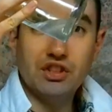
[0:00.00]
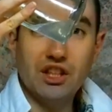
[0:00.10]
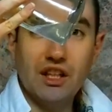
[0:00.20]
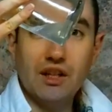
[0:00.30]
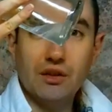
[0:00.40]

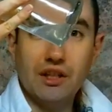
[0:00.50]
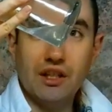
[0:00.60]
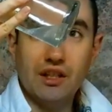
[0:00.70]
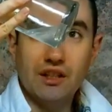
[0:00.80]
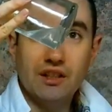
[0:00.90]

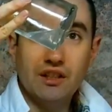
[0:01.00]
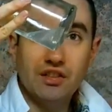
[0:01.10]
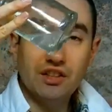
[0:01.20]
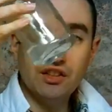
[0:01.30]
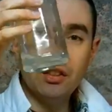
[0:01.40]
cloudy.
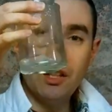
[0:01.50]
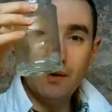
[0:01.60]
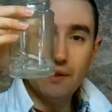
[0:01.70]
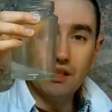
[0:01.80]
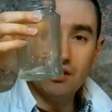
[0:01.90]
Still
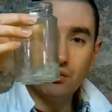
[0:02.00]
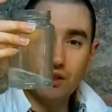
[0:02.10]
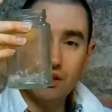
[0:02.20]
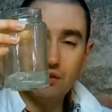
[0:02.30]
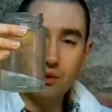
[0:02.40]
steaming, it's
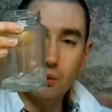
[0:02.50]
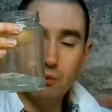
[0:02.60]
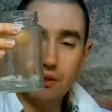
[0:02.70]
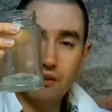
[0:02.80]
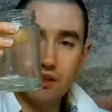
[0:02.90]
relatively
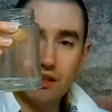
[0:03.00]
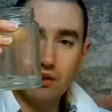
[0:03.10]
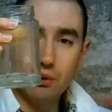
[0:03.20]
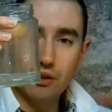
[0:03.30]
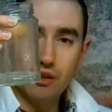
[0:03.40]
warm, but I've let
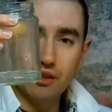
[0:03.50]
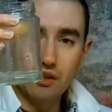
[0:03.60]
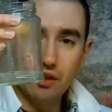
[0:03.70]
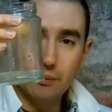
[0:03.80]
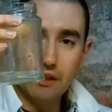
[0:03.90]
it cool down a
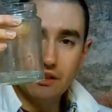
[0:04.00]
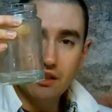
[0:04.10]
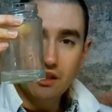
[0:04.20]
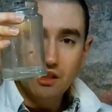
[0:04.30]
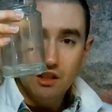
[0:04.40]
little bit
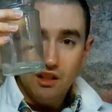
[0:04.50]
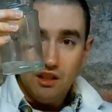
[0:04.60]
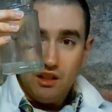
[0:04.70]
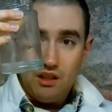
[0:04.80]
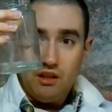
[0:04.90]

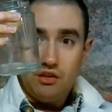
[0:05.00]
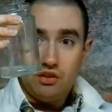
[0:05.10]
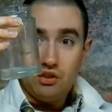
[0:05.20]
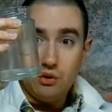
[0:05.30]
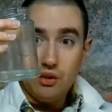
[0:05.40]

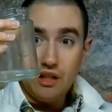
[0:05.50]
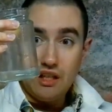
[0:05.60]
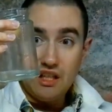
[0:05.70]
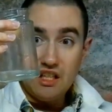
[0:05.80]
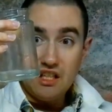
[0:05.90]
so that
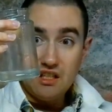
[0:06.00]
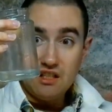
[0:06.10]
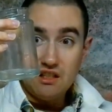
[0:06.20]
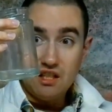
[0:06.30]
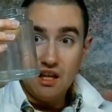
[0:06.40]
I
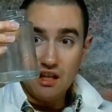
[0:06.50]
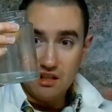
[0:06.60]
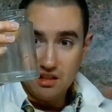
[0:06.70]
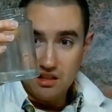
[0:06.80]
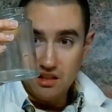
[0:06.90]
can
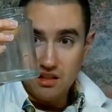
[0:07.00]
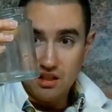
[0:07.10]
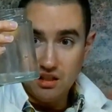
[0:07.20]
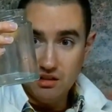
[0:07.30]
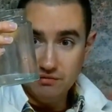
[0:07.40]
taste
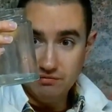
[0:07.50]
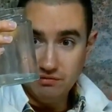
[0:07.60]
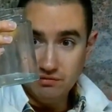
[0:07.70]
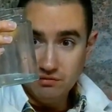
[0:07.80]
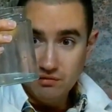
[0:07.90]
it.
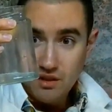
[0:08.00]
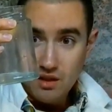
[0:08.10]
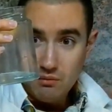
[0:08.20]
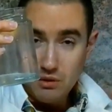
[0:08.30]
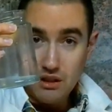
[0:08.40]

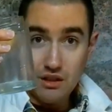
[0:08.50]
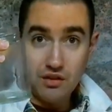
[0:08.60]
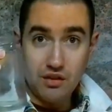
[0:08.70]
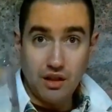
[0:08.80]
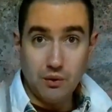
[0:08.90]

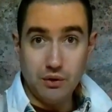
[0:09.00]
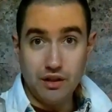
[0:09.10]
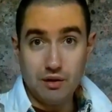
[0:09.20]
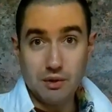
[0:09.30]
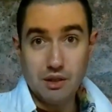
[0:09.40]
Because I will
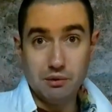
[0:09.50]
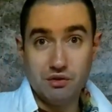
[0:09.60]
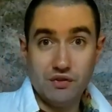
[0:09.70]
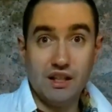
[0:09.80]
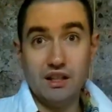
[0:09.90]
not be able
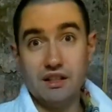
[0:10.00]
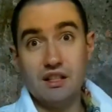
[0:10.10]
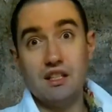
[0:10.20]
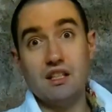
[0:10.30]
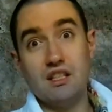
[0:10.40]
to
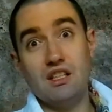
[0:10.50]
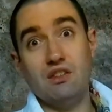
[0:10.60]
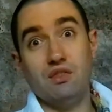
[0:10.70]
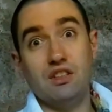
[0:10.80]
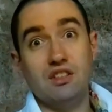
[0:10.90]
validate
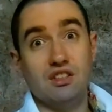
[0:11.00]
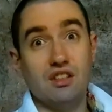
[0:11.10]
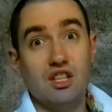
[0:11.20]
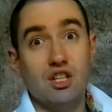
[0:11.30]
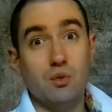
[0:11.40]
if the
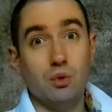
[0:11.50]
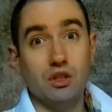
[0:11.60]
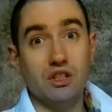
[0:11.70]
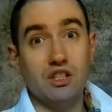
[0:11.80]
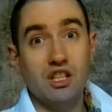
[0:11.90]
distillation
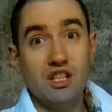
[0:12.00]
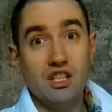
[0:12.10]
worked